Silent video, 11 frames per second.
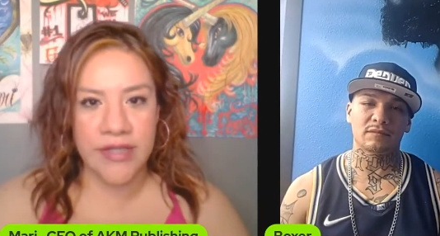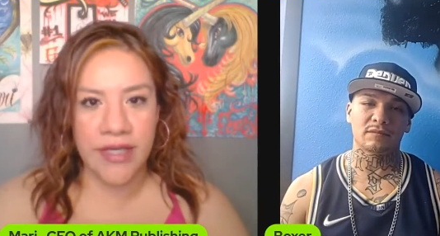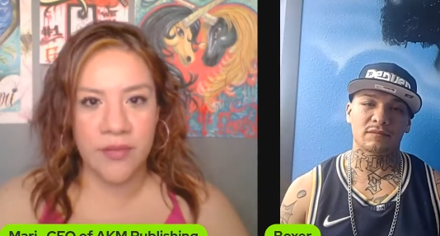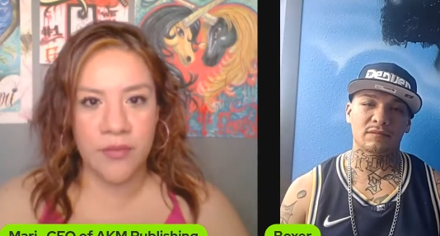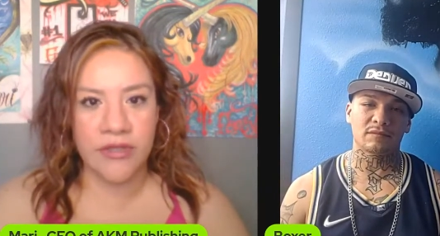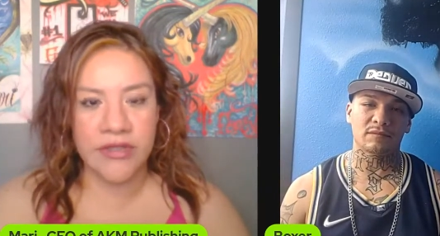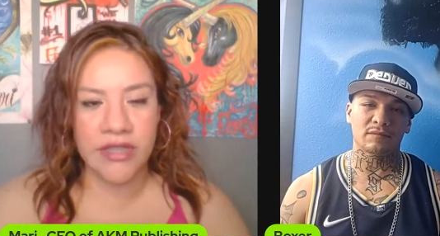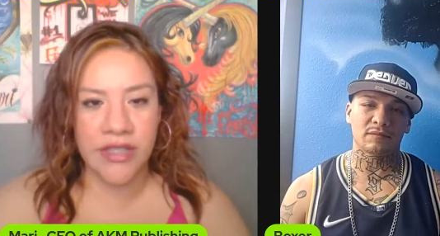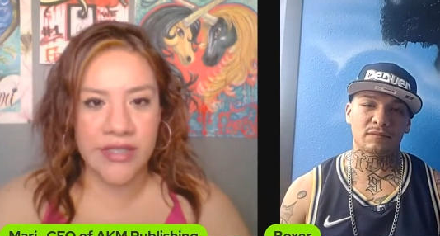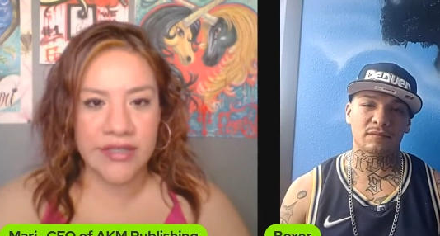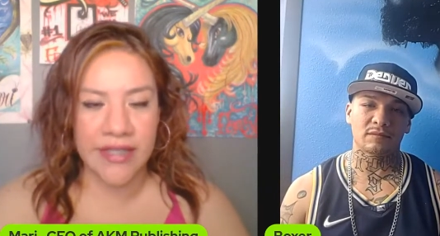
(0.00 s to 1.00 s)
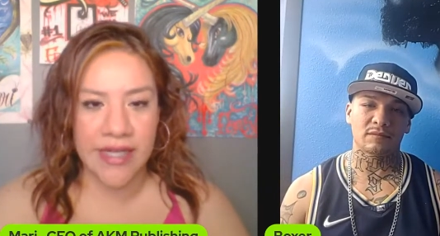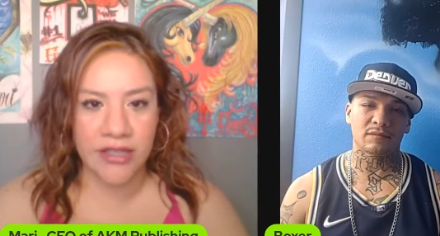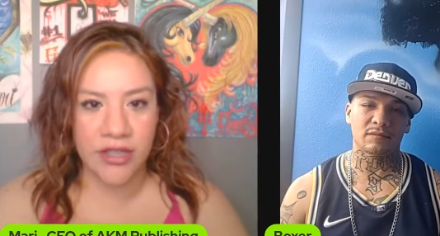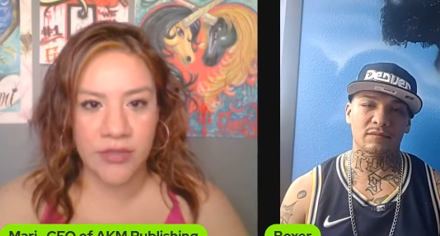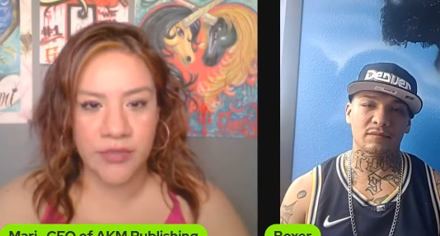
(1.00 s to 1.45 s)
Speaker 1: take it more serious and
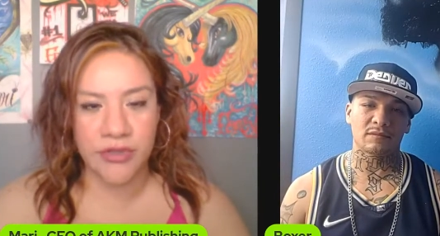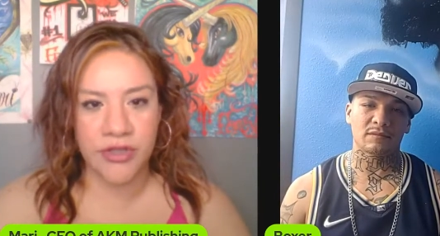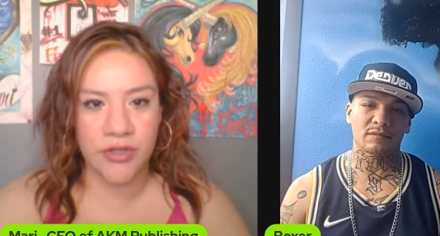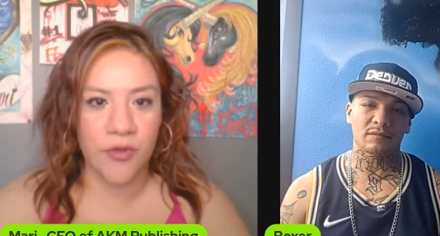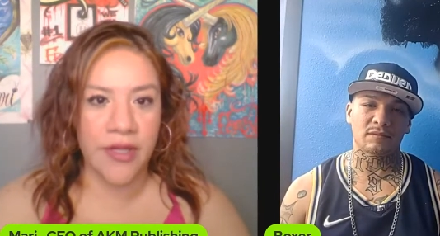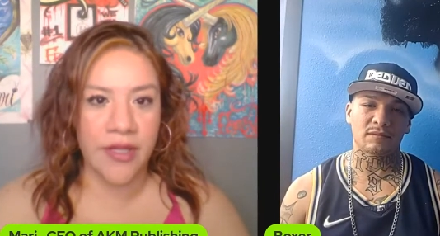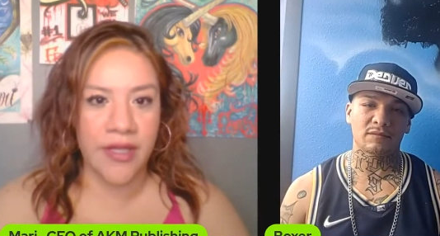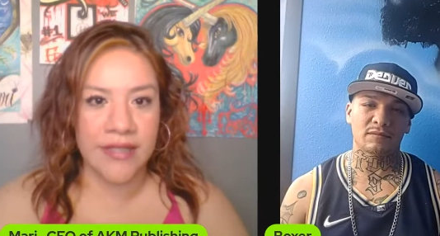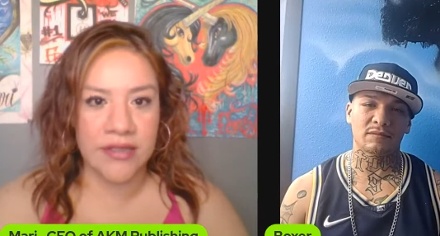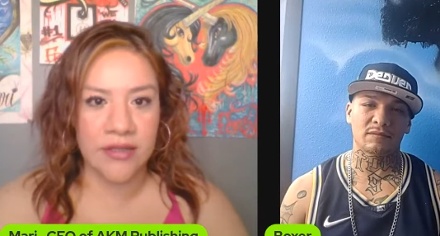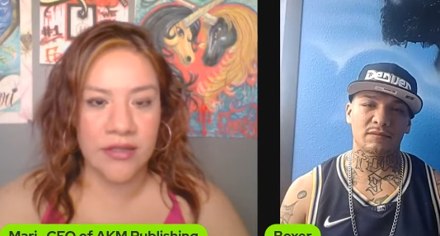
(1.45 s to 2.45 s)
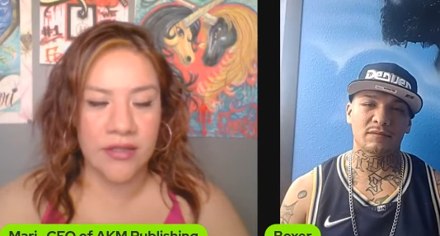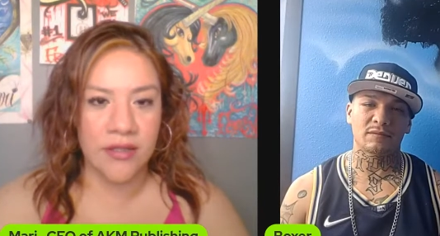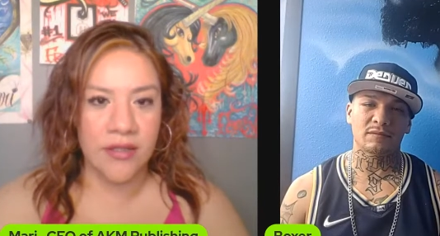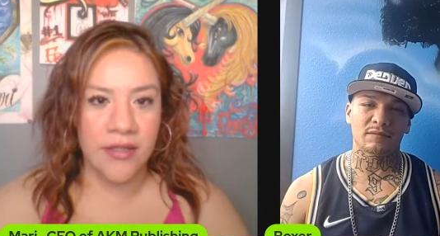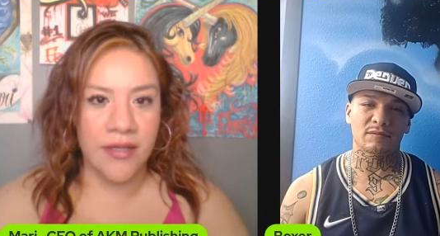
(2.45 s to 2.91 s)
actually pursue it as a
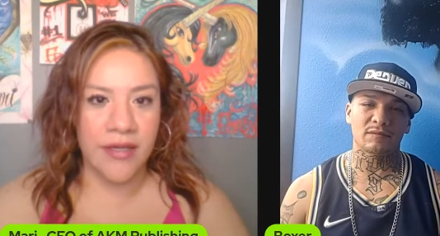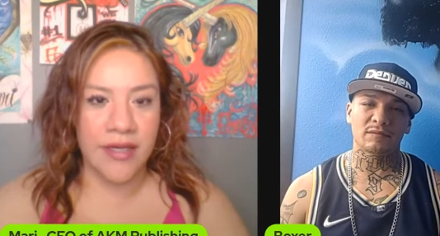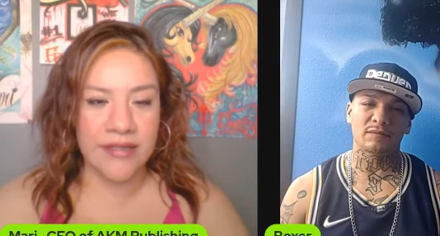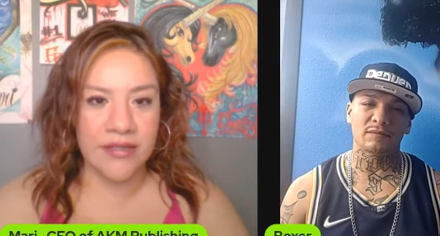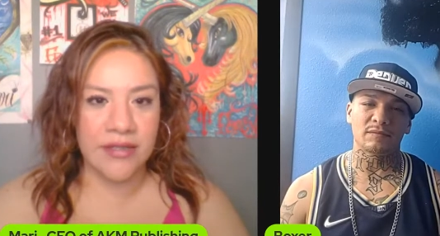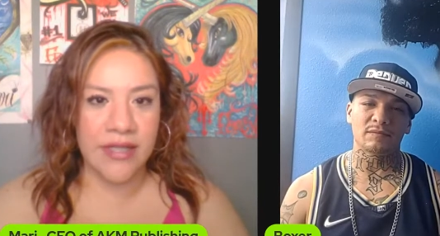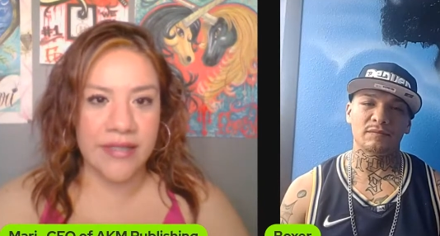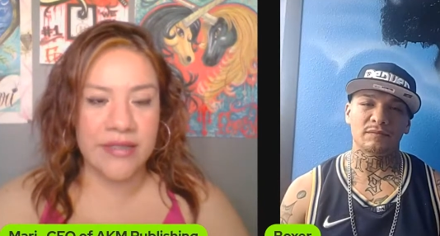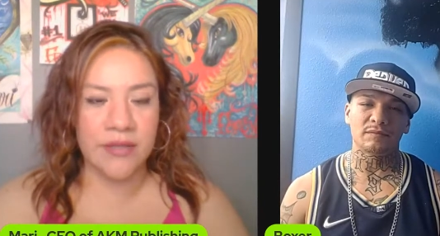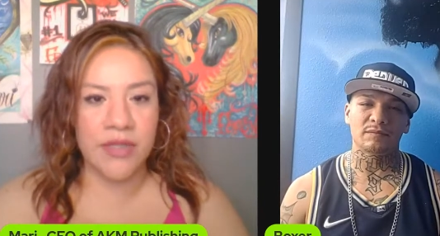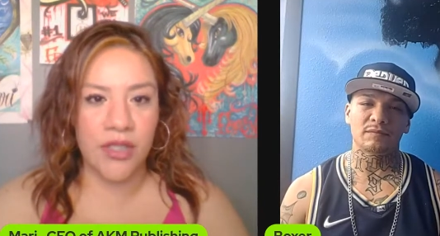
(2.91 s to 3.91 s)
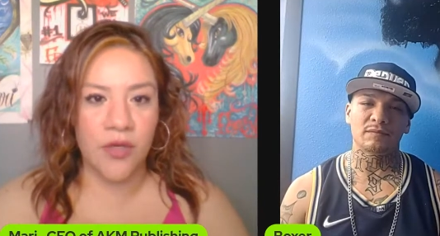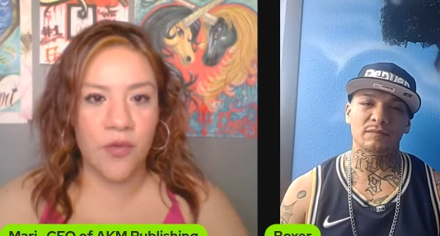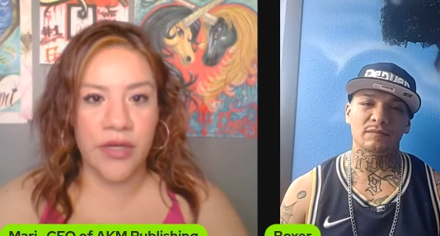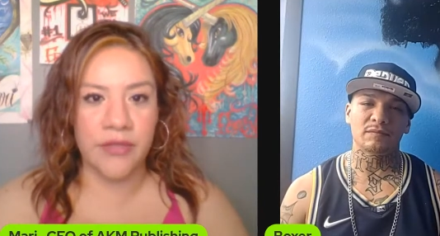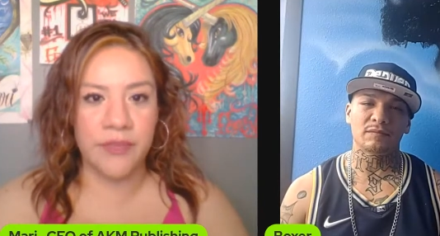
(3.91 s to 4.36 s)
as a like something you
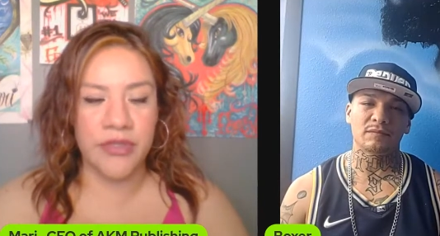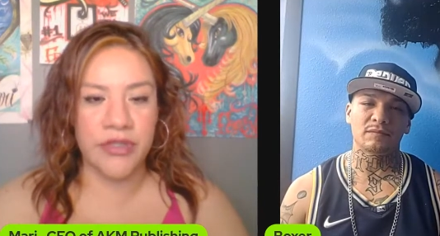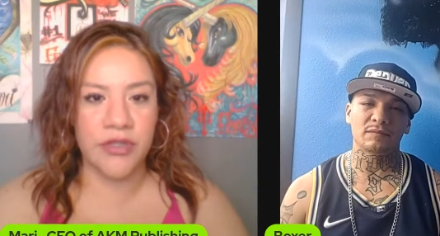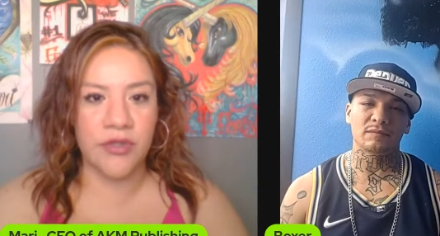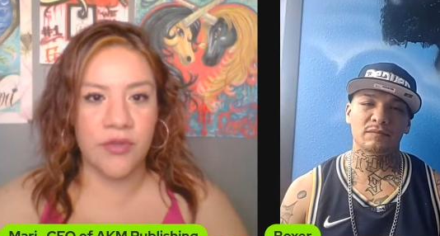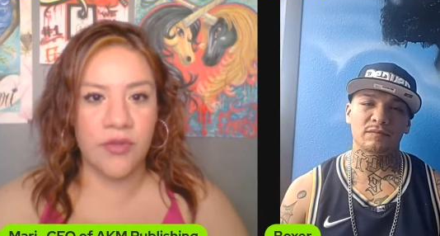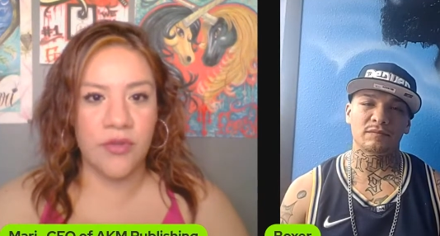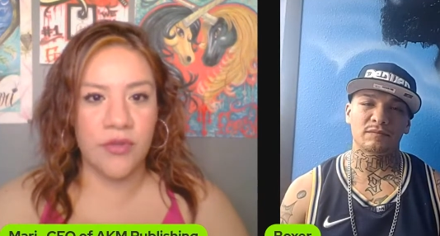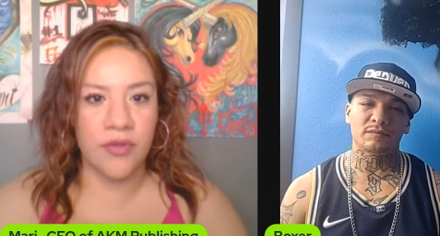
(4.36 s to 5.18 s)
want to pursue?